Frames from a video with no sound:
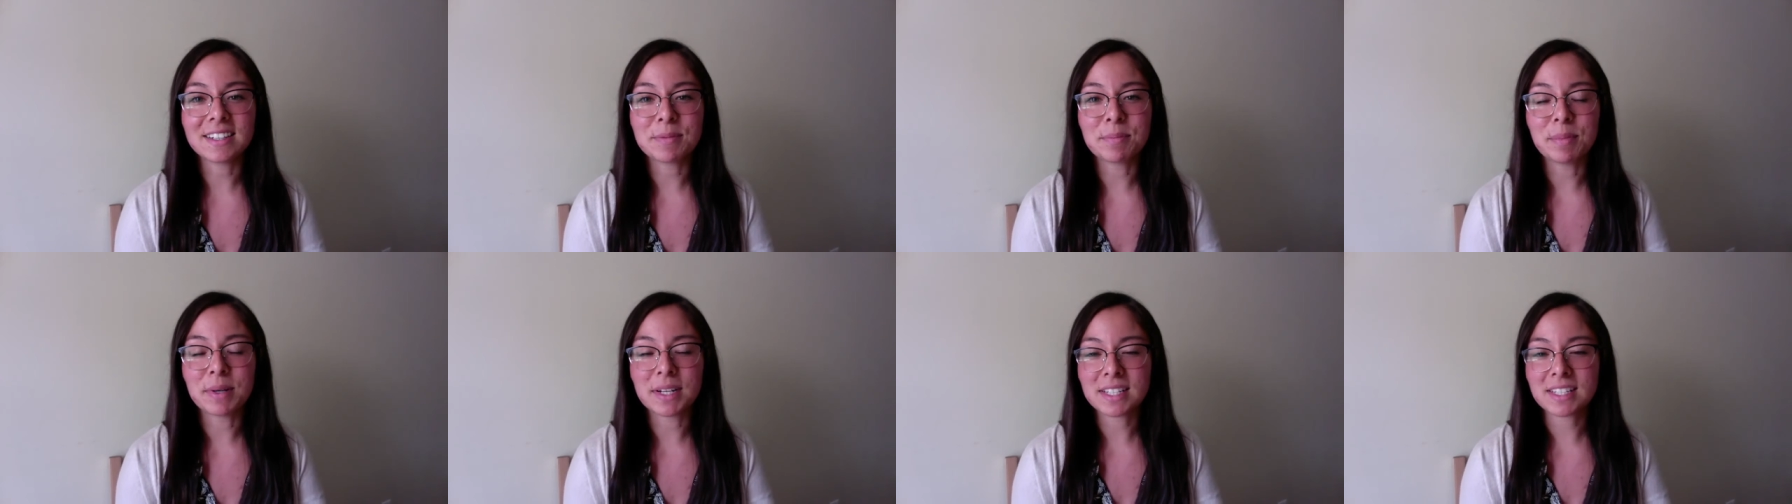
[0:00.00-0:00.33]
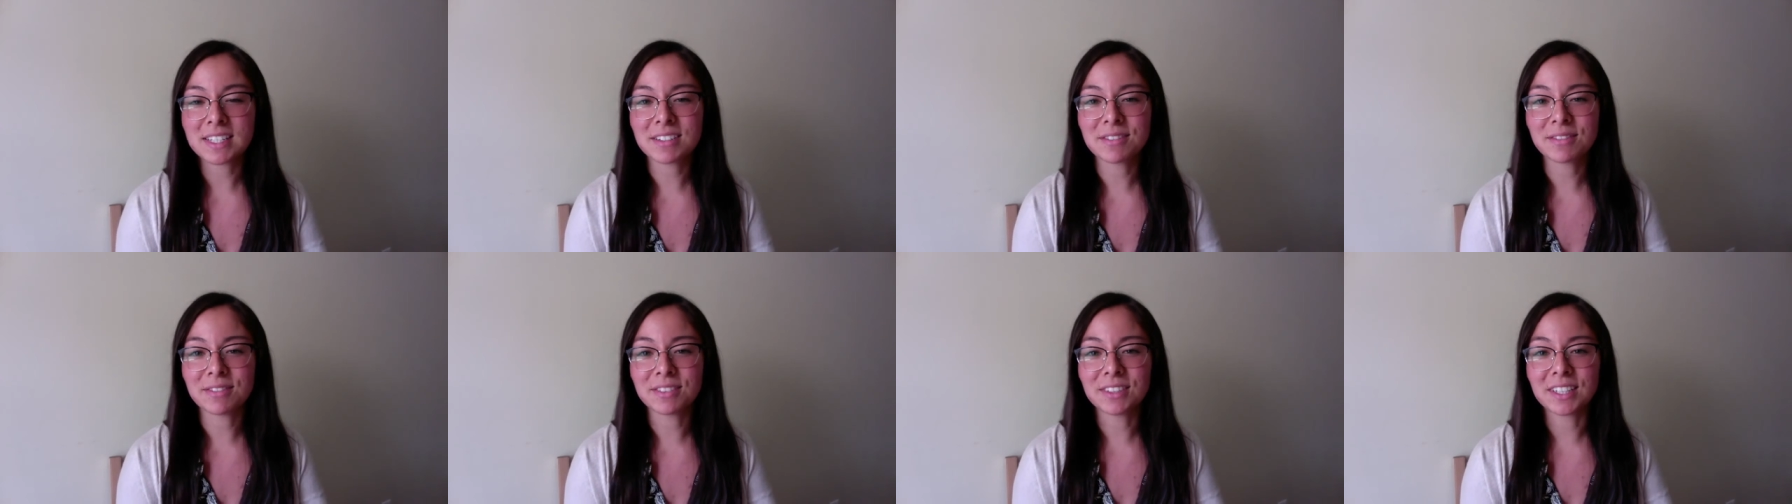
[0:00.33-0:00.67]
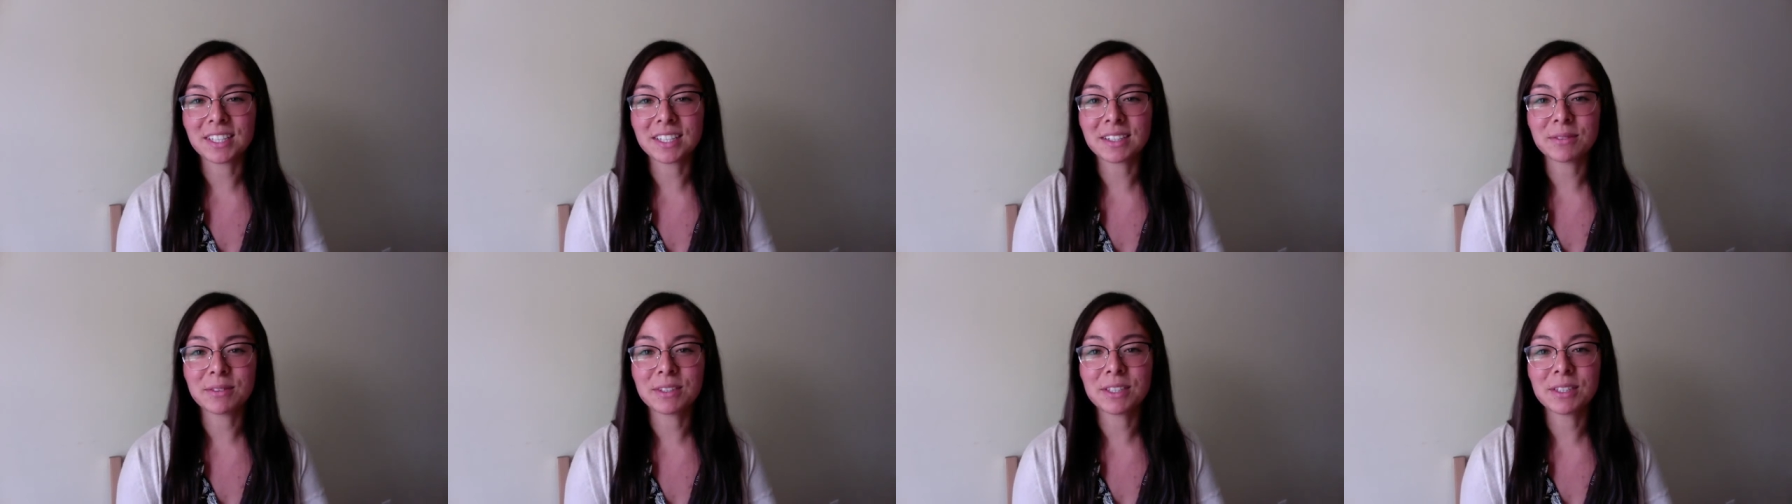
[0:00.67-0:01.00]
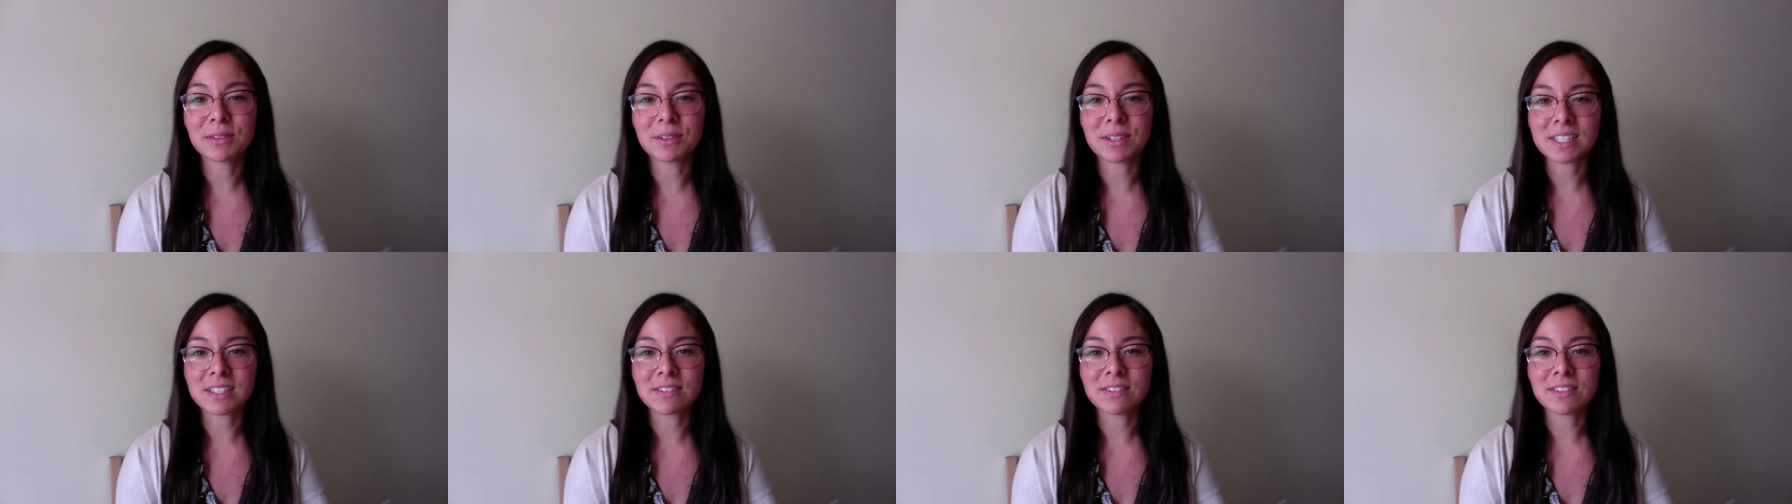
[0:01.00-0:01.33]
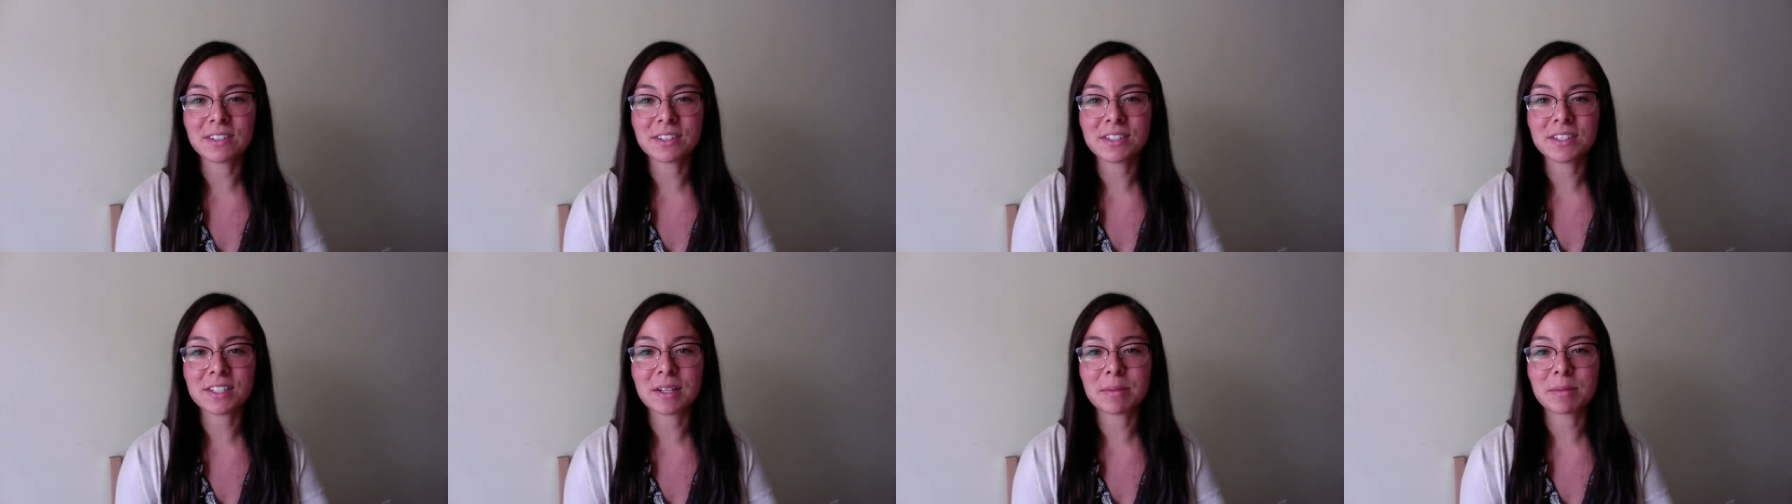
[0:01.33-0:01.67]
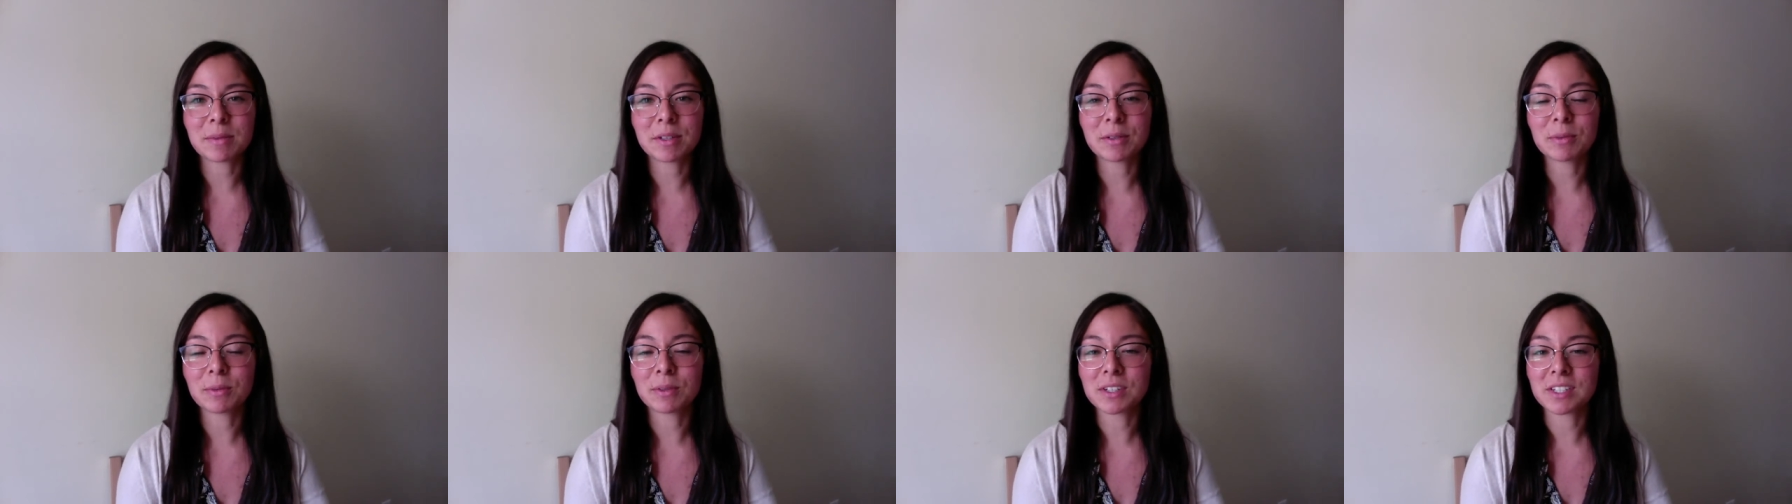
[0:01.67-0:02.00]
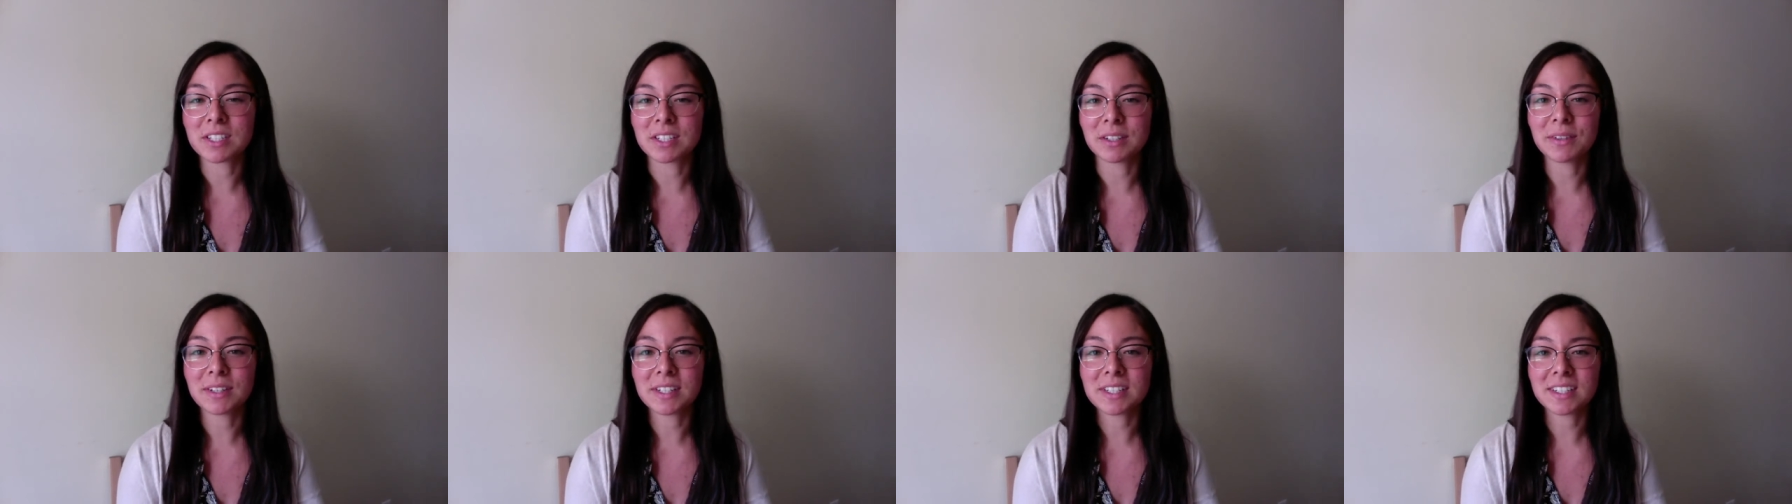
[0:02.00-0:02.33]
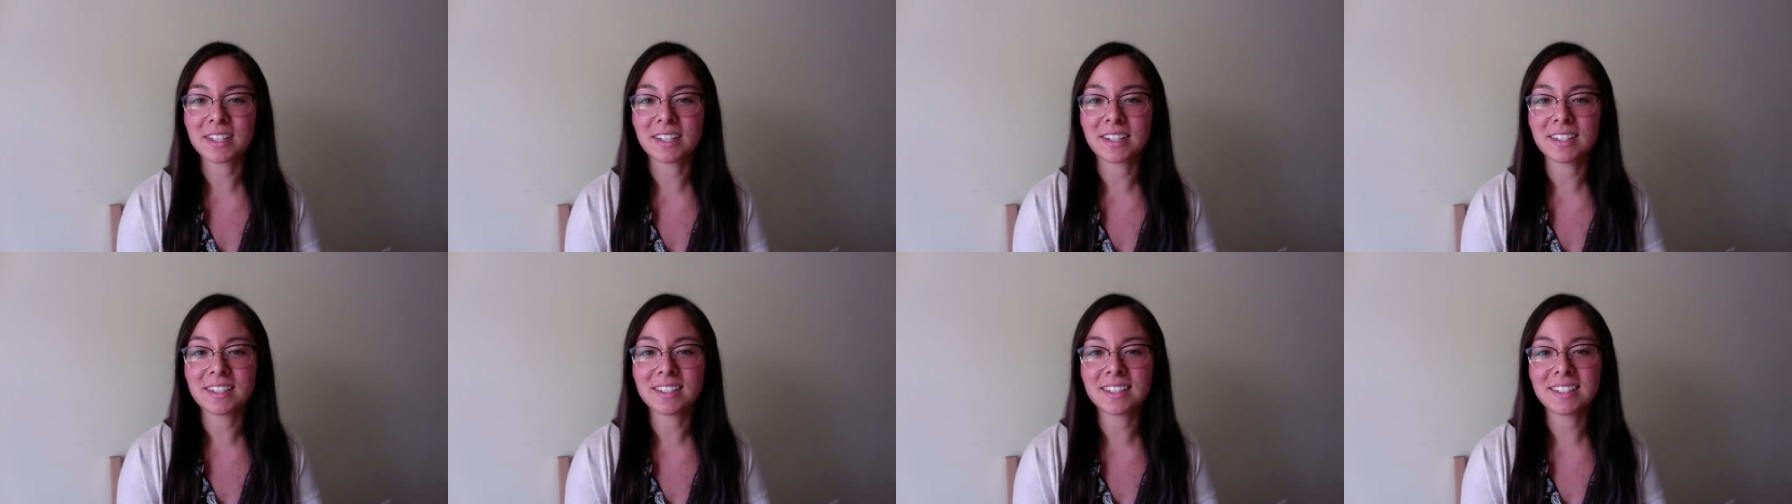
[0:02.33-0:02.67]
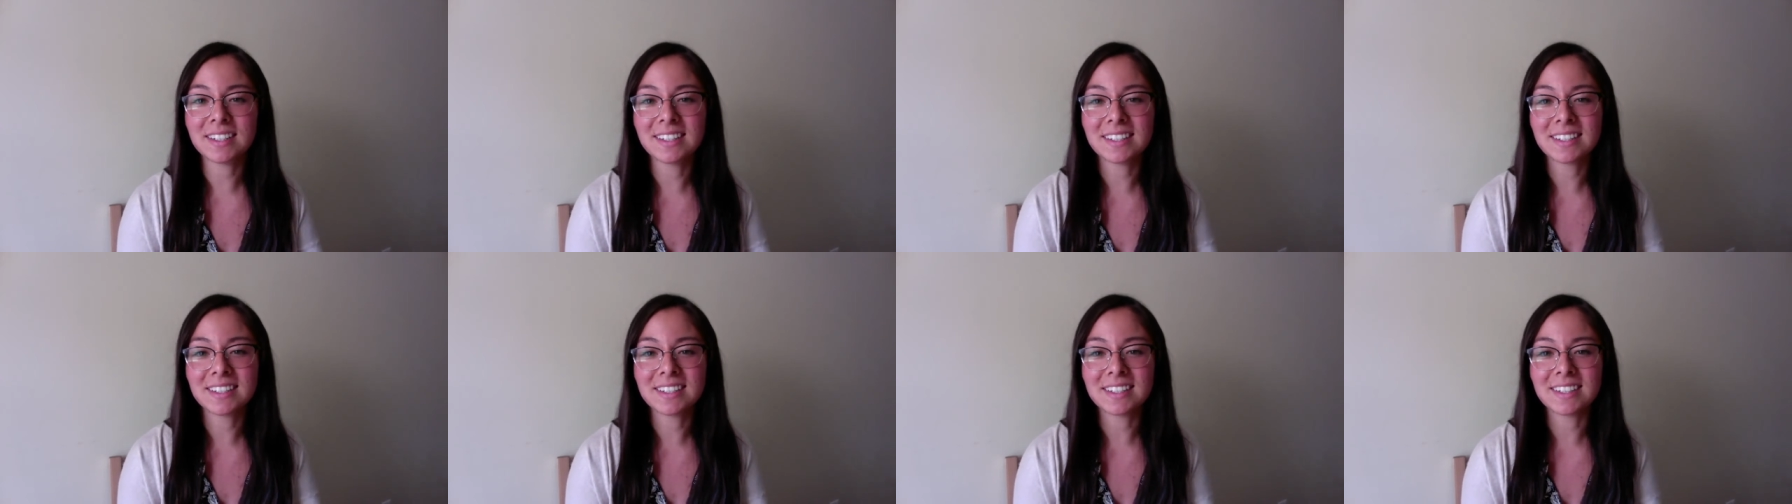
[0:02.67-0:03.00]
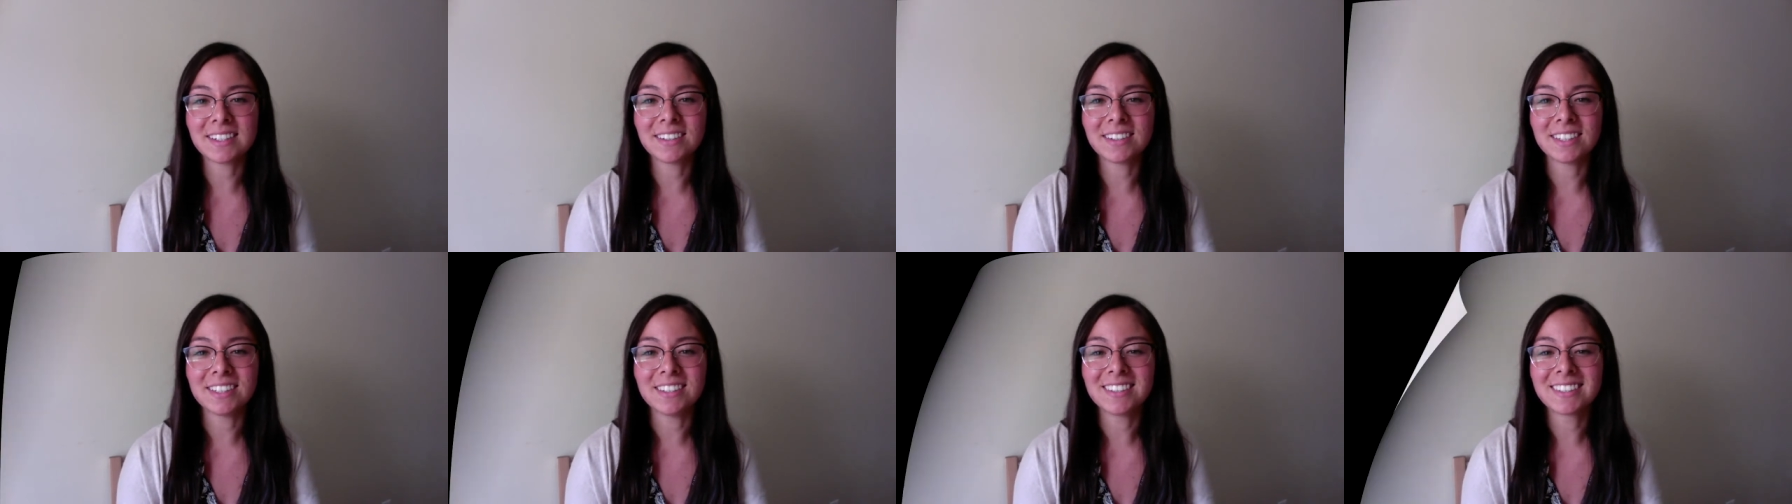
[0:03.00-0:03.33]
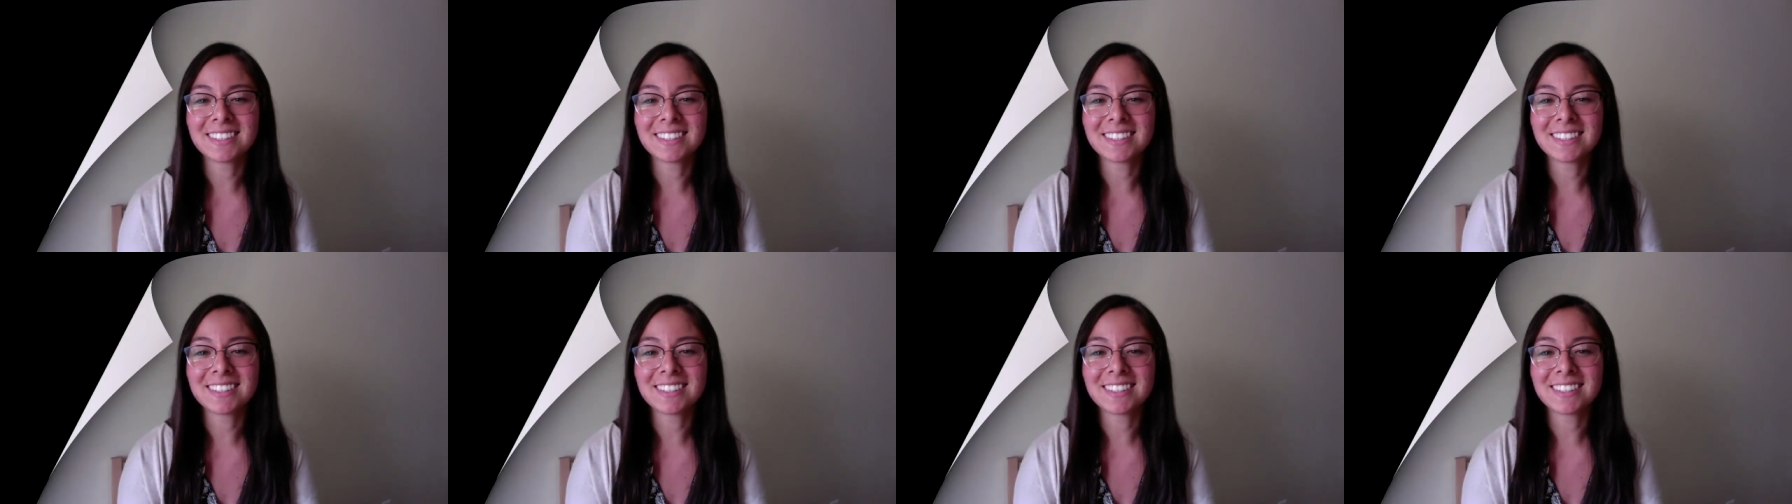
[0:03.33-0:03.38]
best of luck with the rest of your summer. We're so excited to get to know you.